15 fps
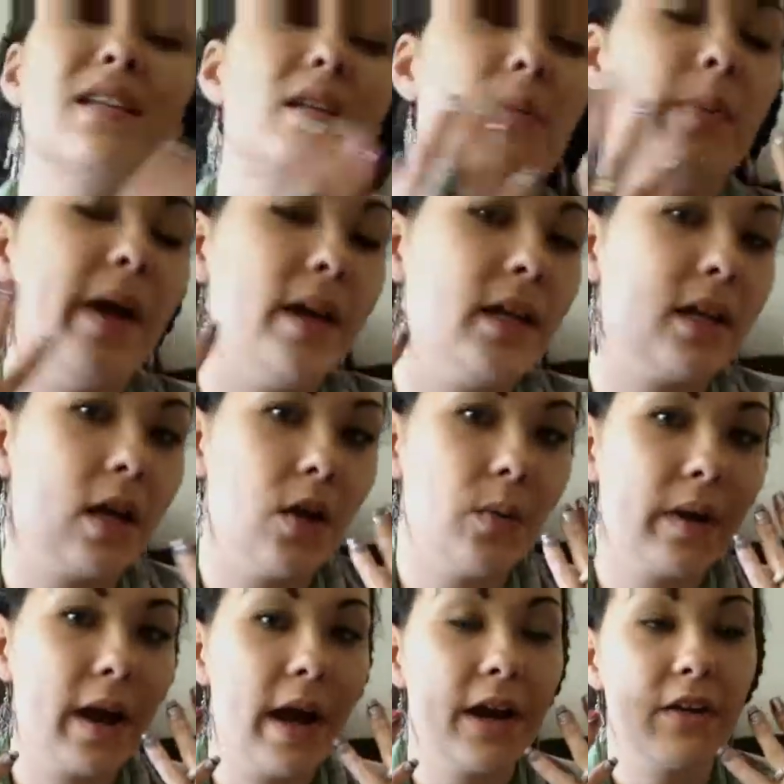depending on
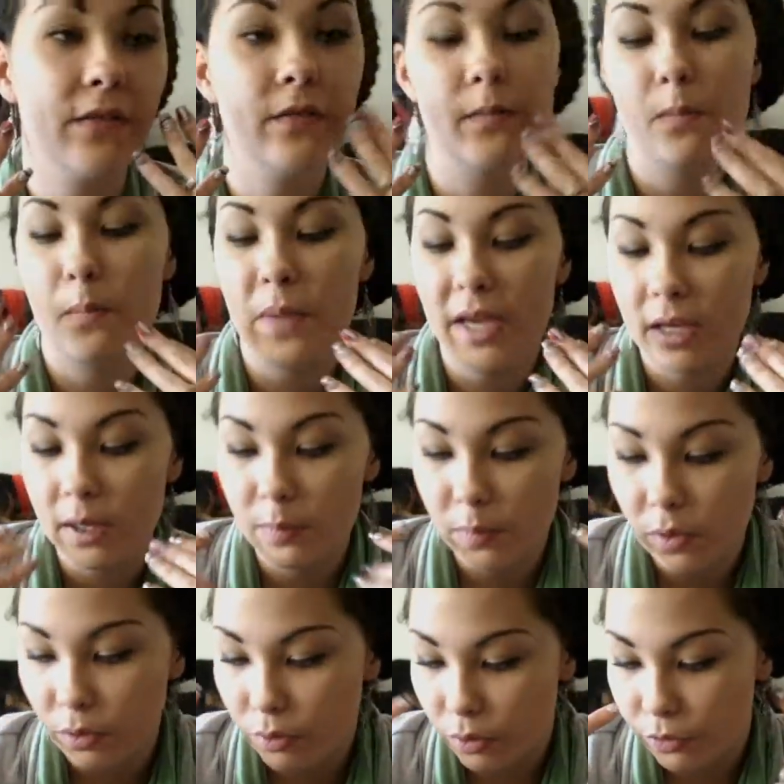what kind of
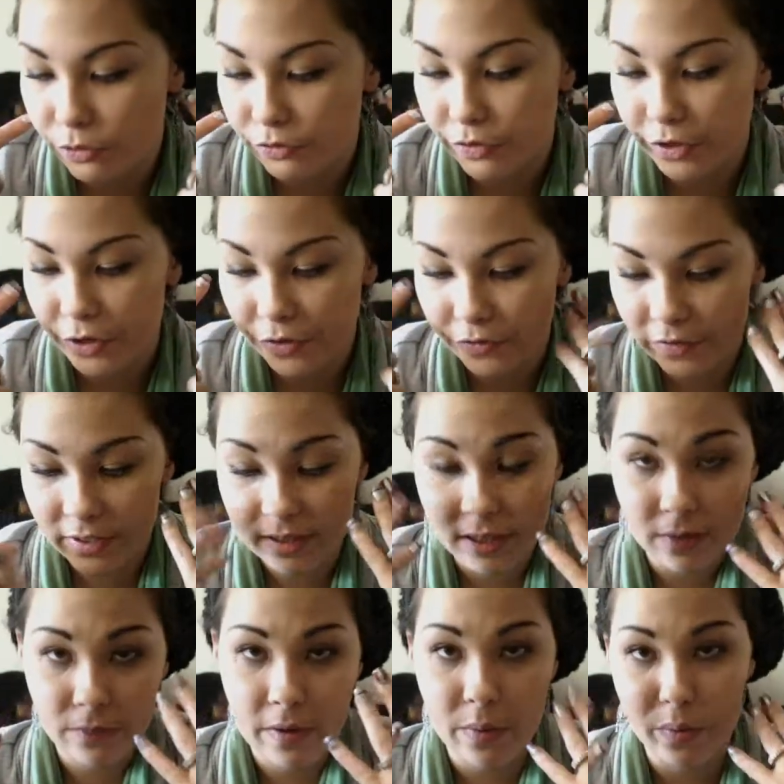makeup you use for your face,
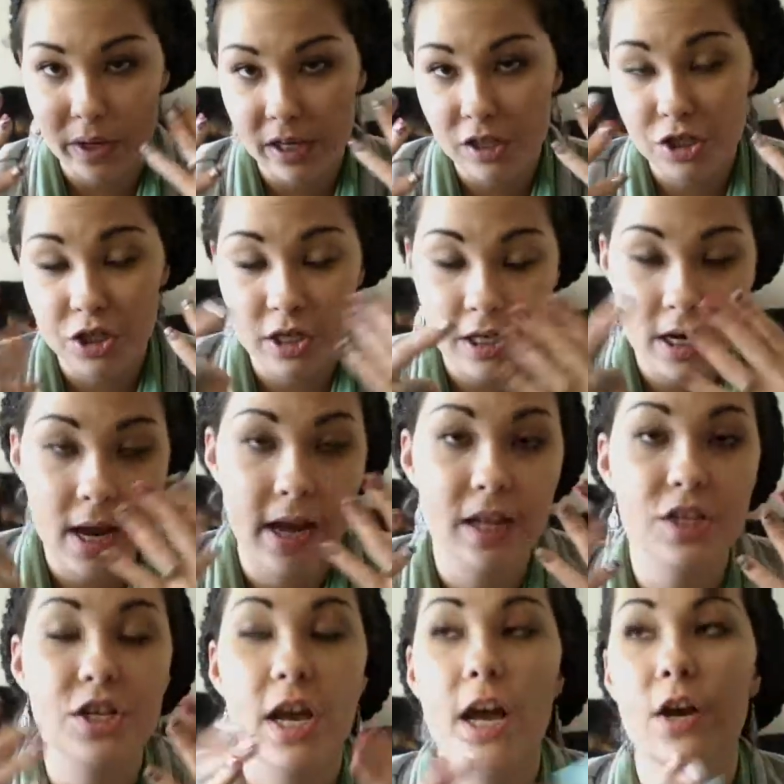like foundation and
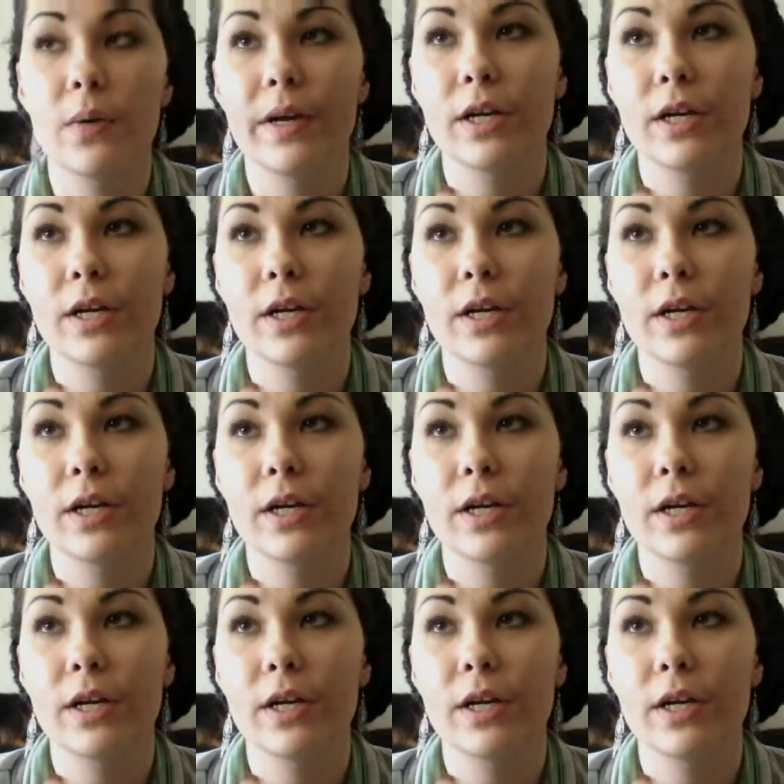eyeshadow.